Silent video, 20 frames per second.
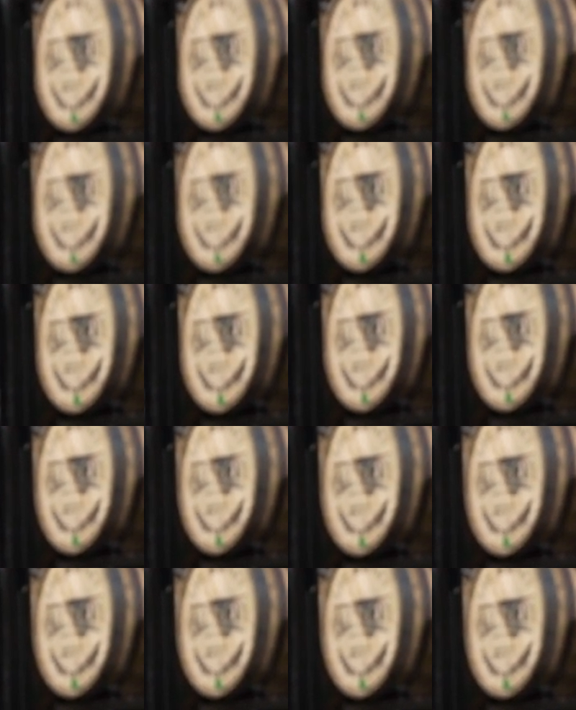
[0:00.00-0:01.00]

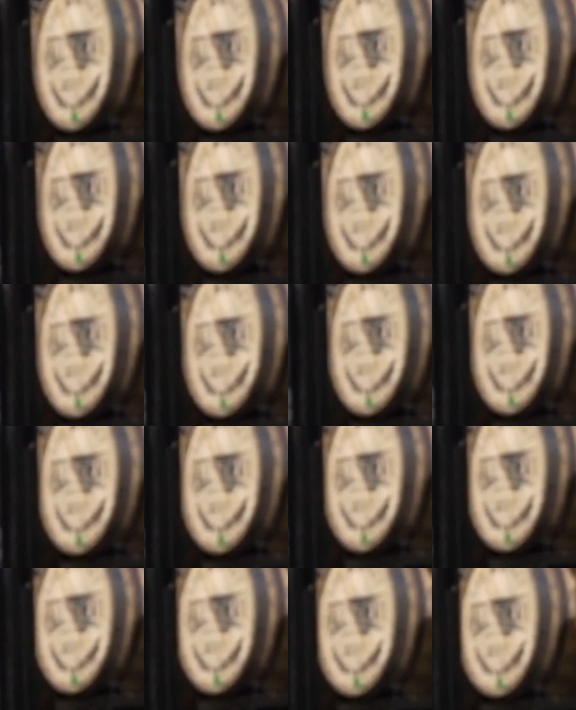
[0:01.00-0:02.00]

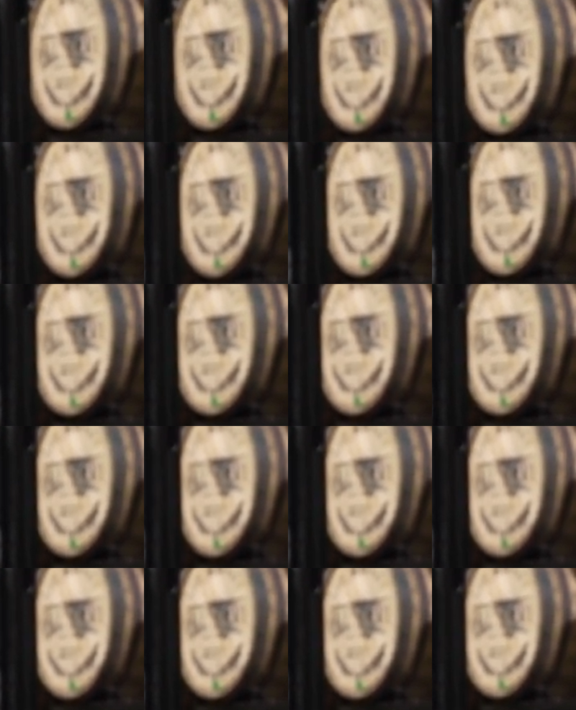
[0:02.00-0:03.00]

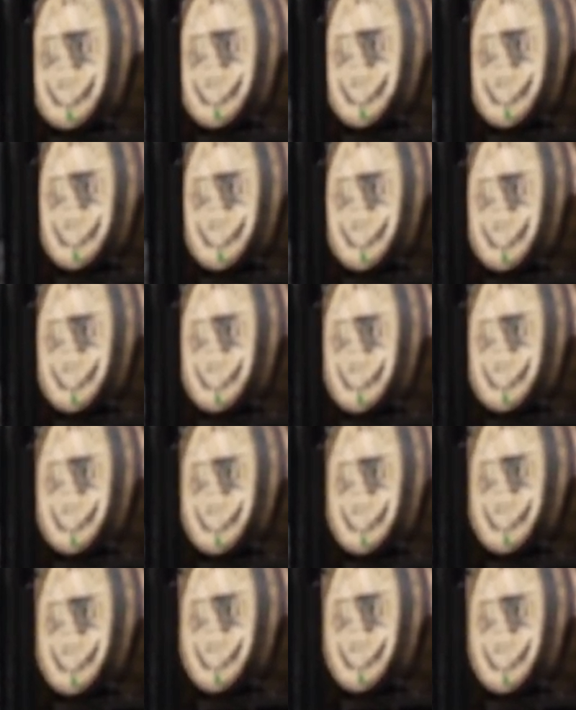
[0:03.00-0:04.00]
(not speaking)